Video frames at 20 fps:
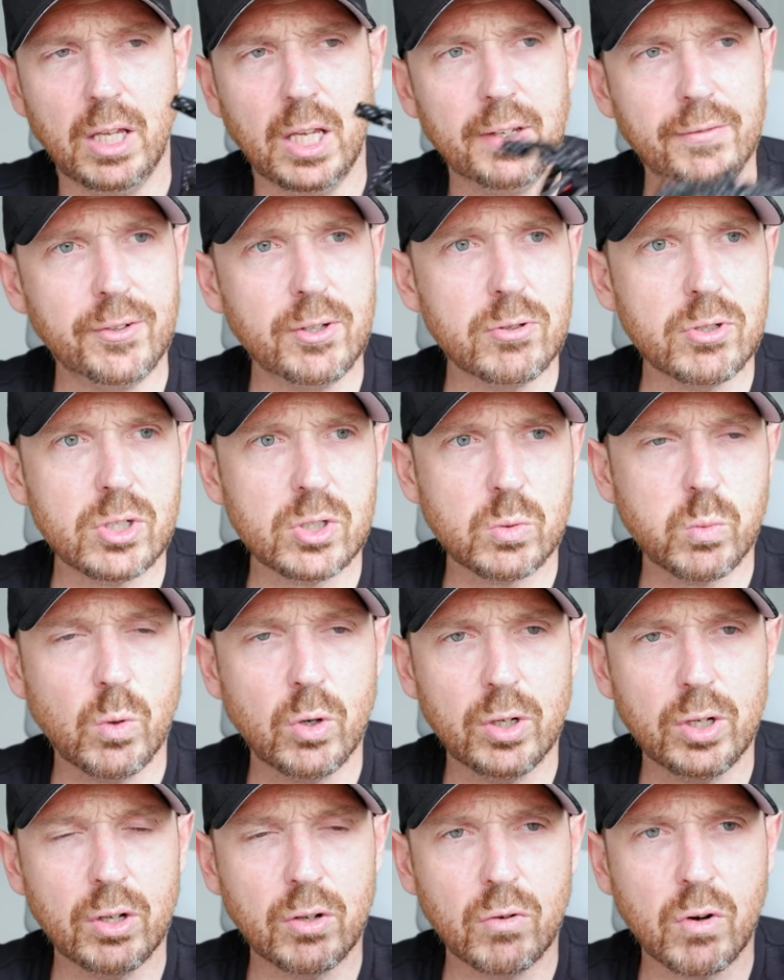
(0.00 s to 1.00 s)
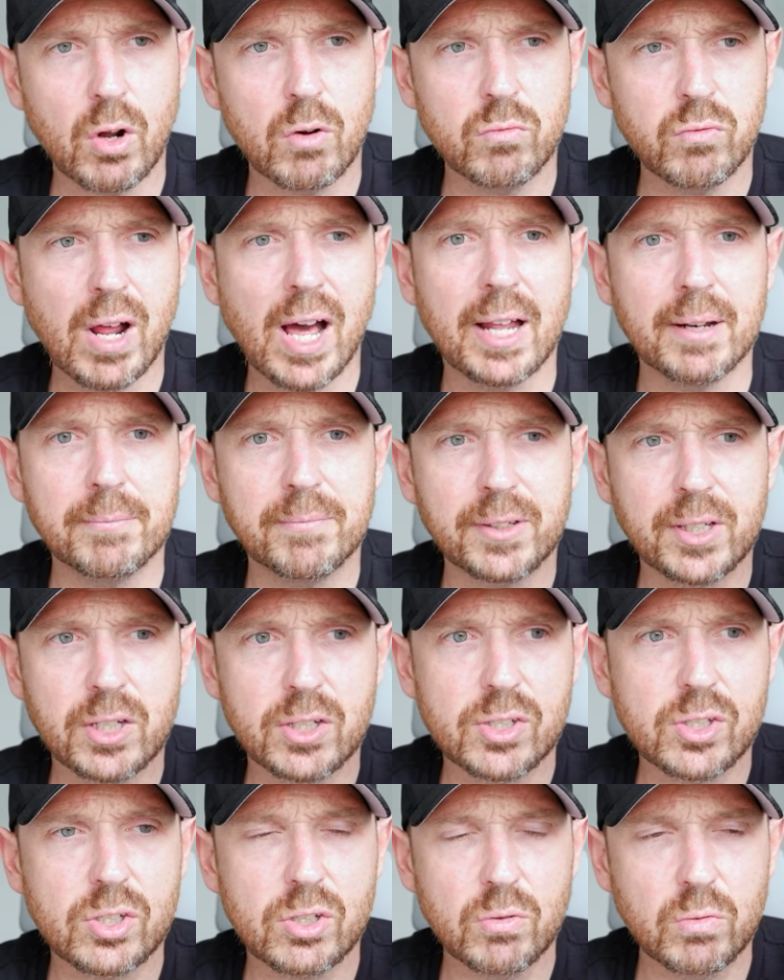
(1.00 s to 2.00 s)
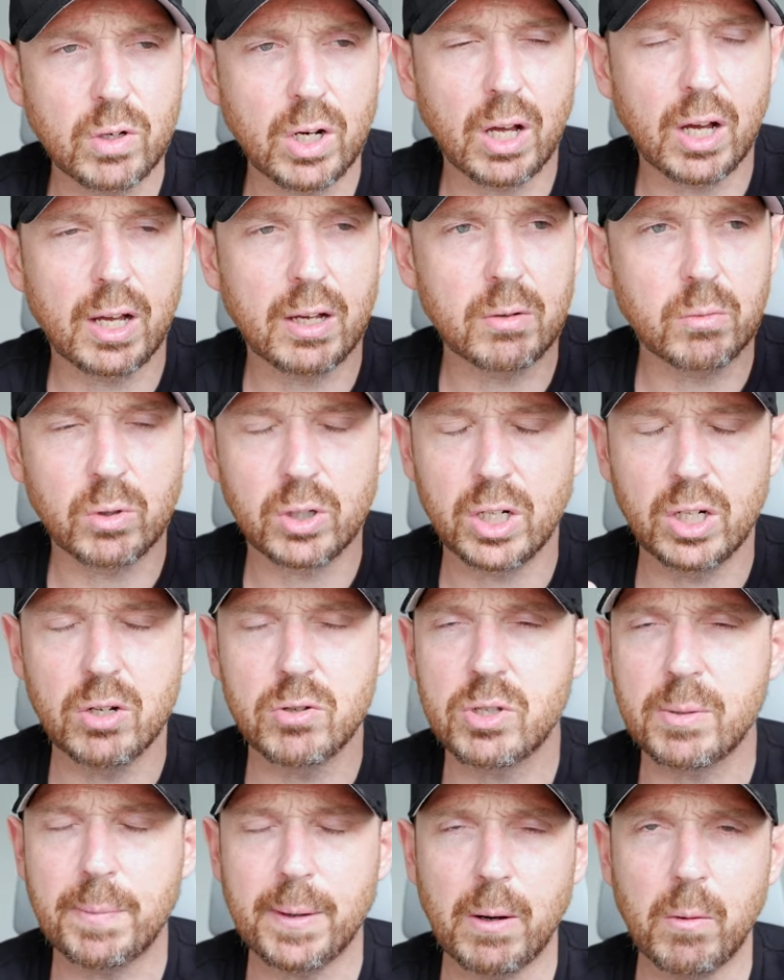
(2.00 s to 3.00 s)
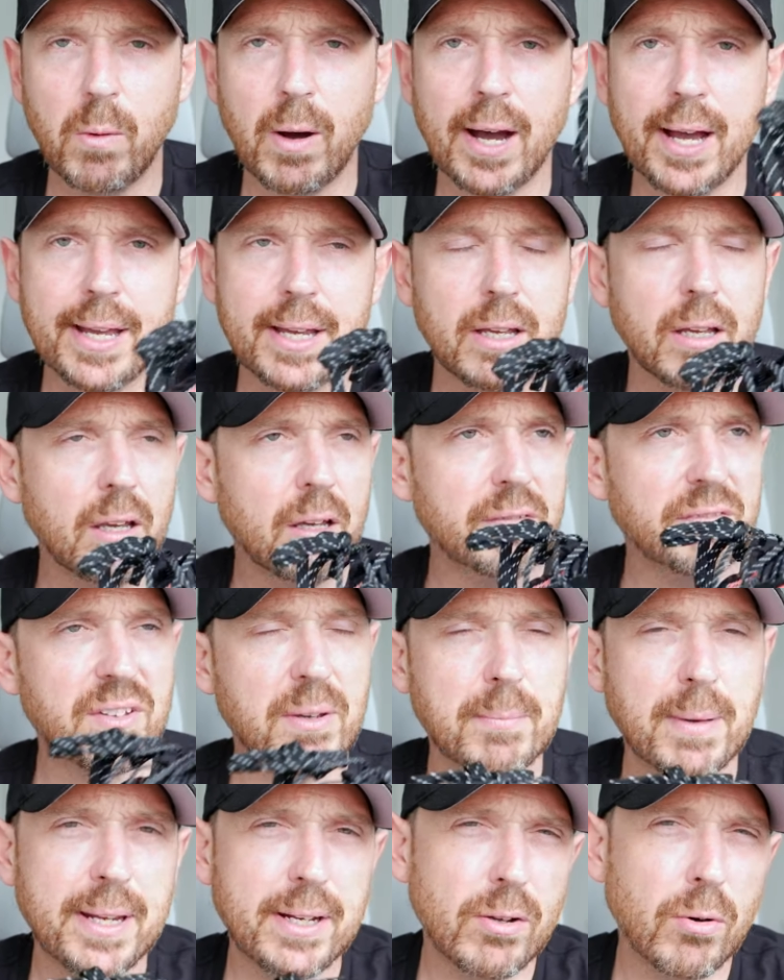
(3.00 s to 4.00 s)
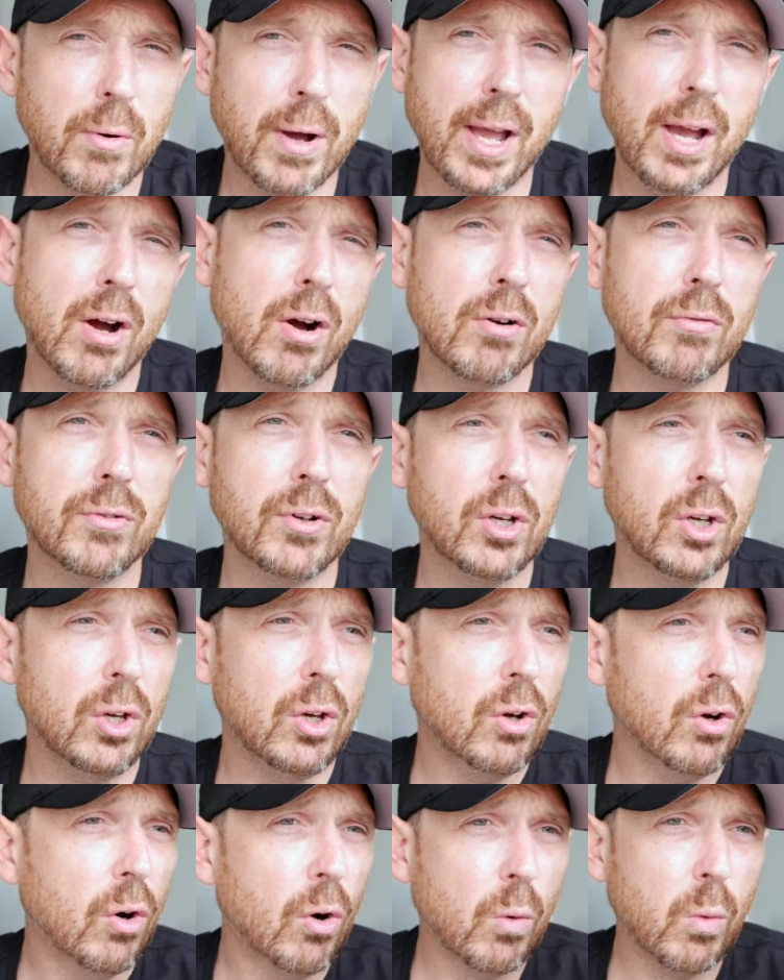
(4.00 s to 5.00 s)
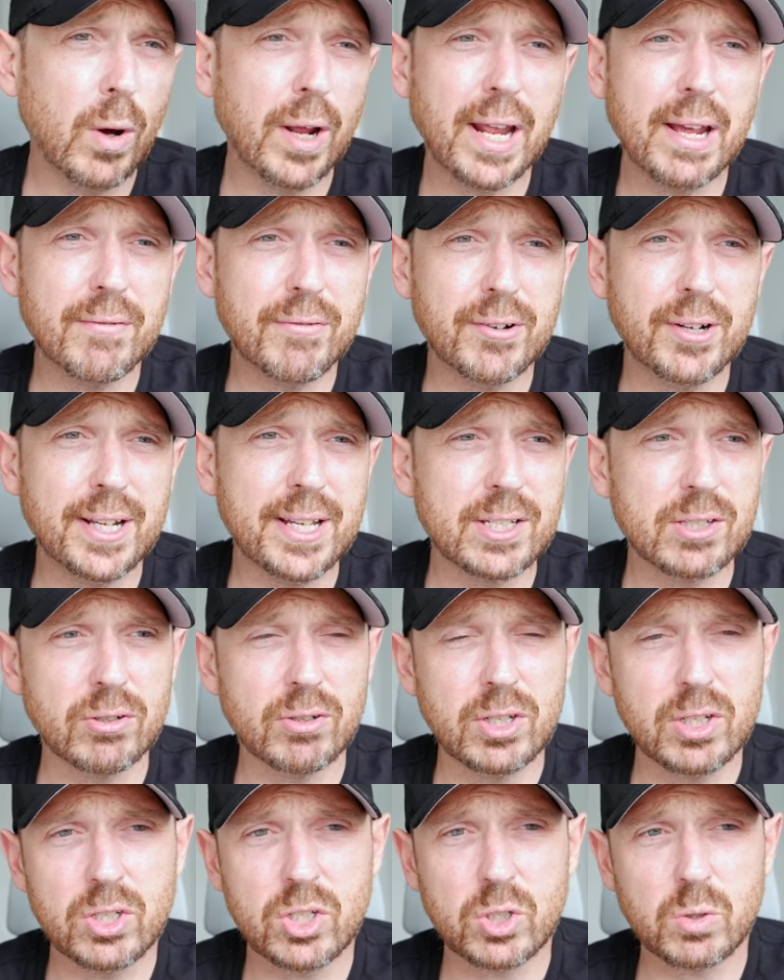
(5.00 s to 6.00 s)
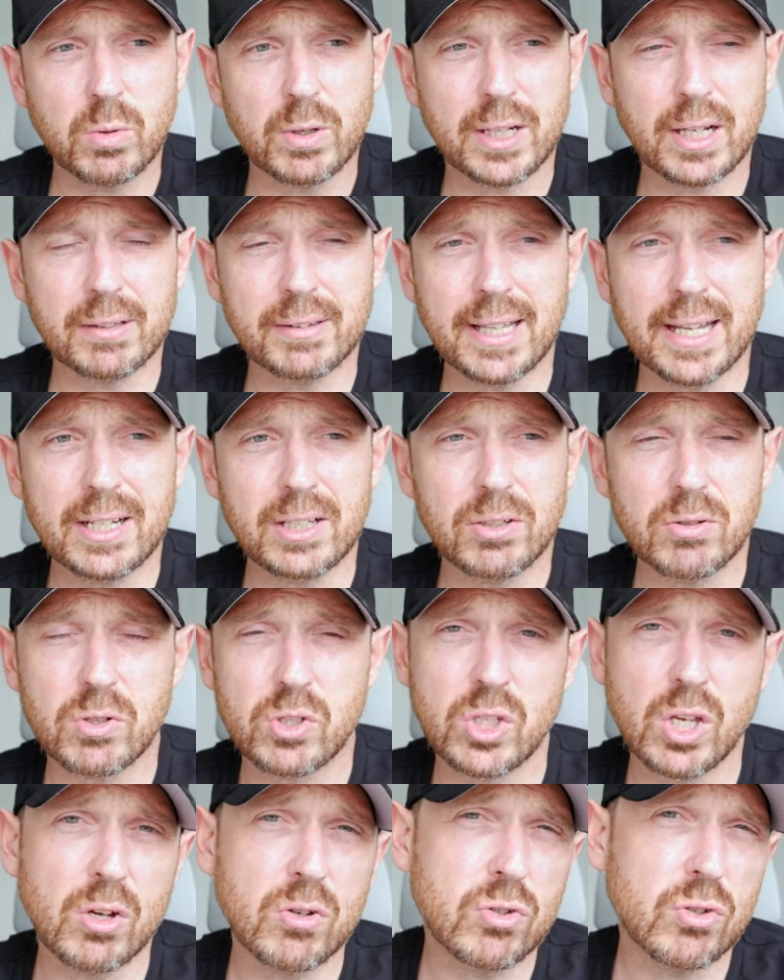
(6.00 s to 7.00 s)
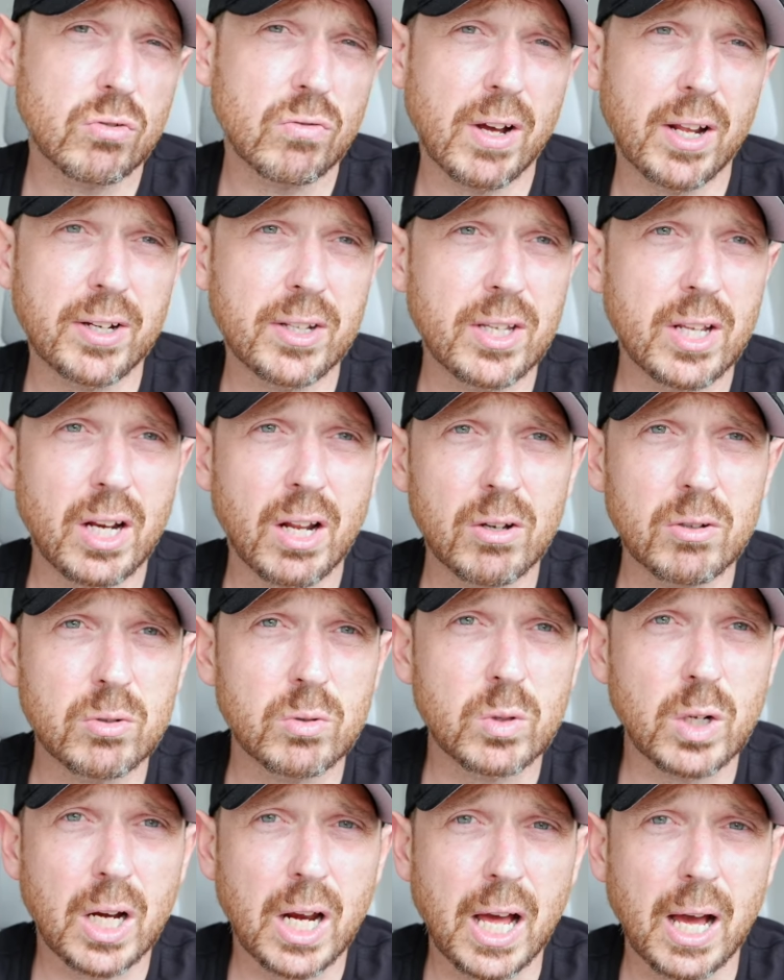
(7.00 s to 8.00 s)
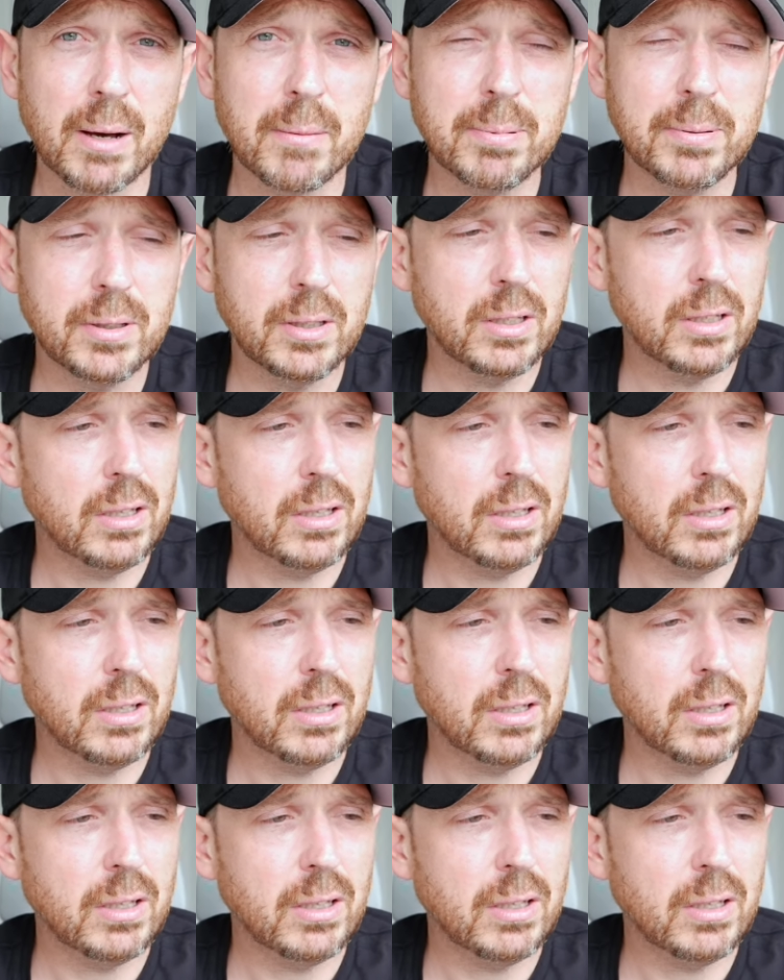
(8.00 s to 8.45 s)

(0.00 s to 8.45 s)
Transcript: If you just want a run because you like want to lose a bit of weight for your mental health or whatever it is, or you just want to go down and do a social run at your local club,